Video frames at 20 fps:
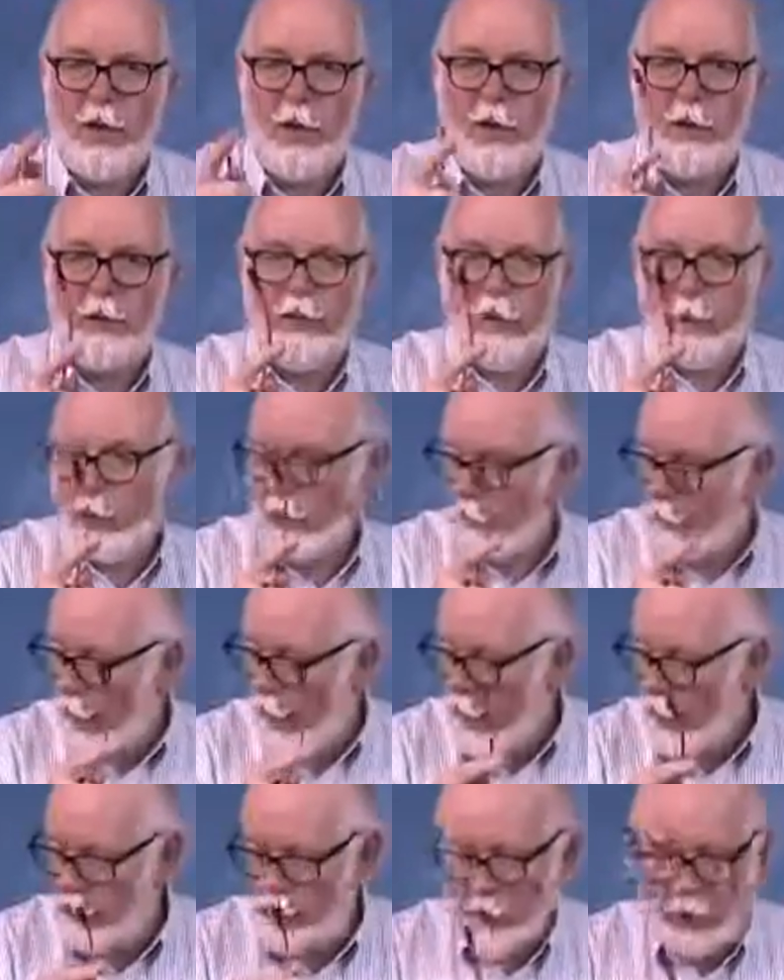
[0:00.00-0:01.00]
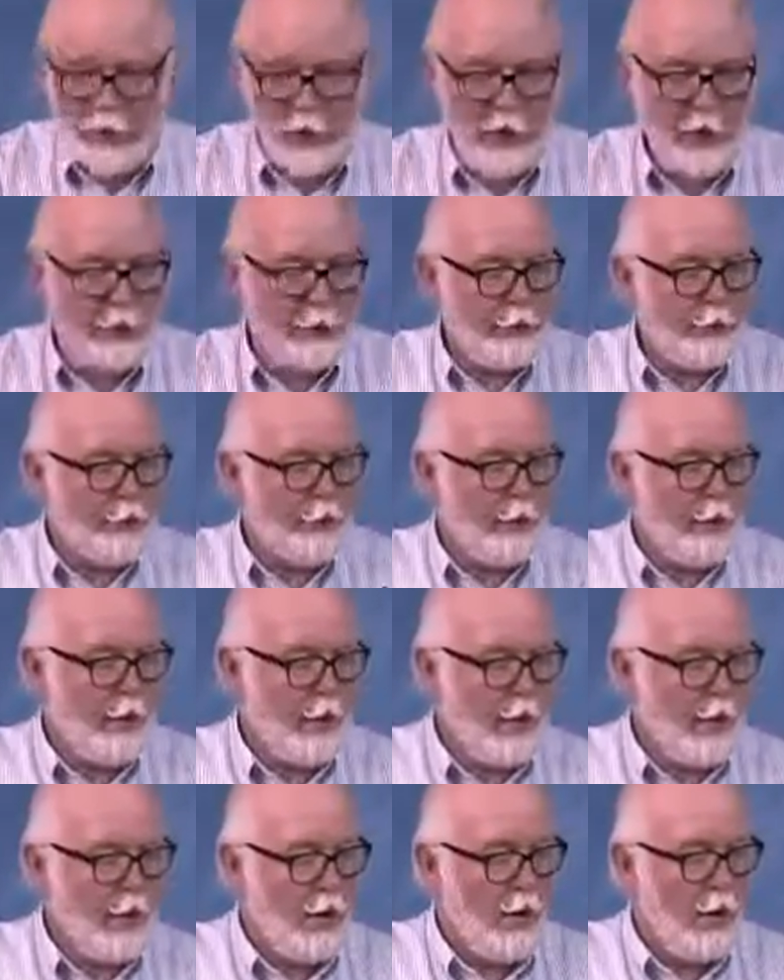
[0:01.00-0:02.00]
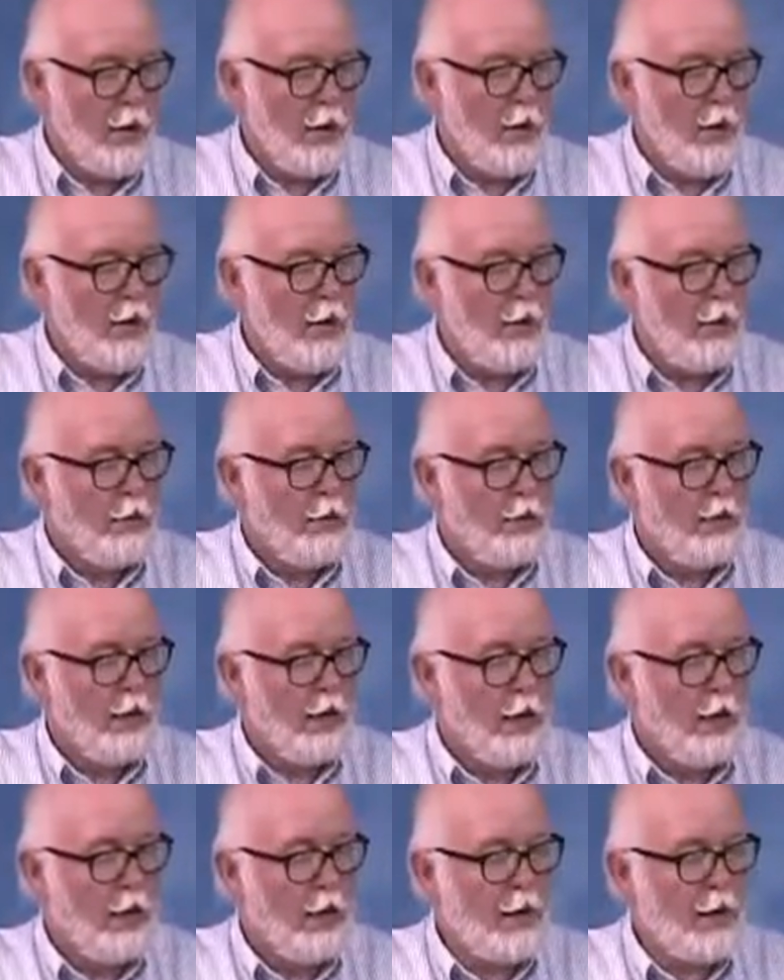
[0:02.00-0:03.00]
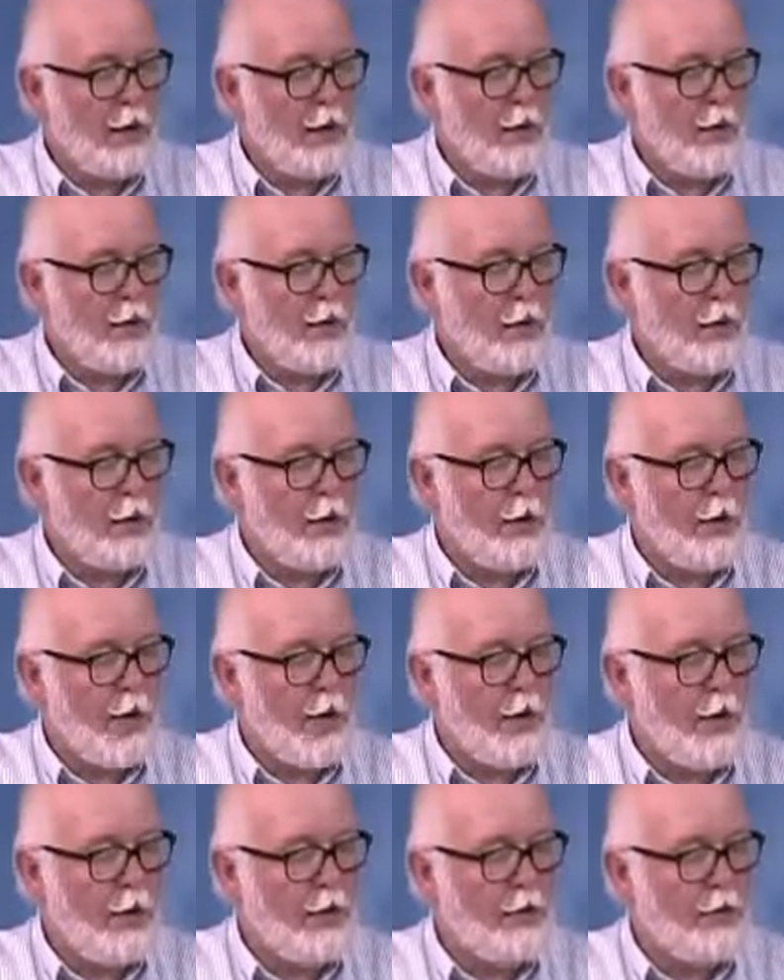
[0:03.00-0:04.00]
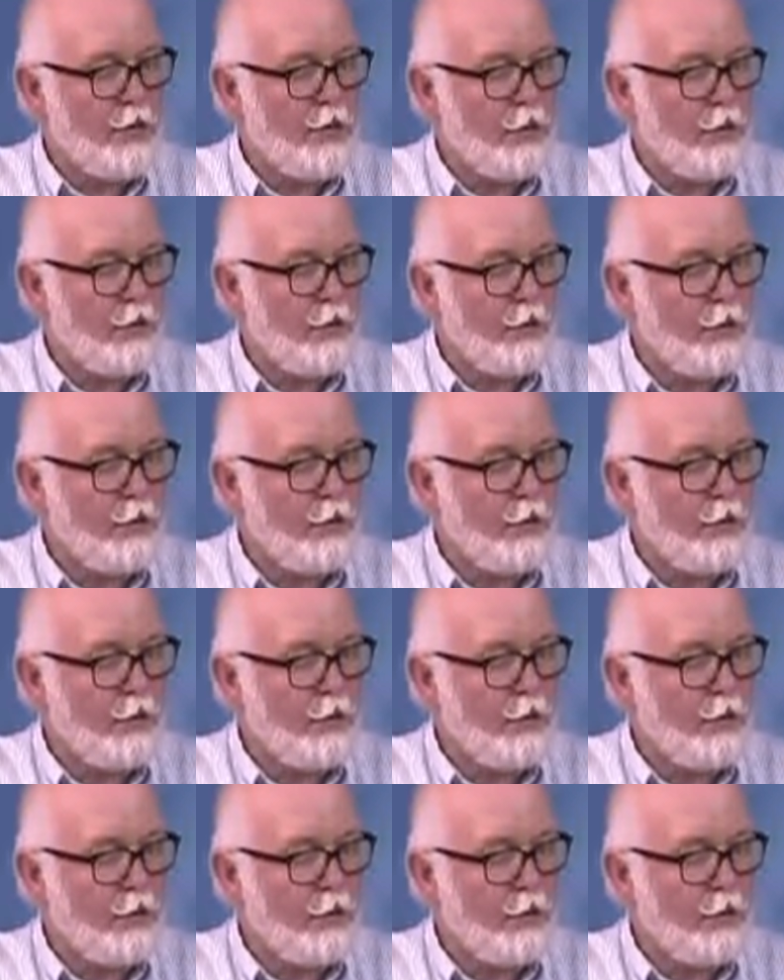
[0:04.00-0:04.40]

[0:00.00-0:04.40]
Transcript: cord from your flash unit, plug it into the Polaris,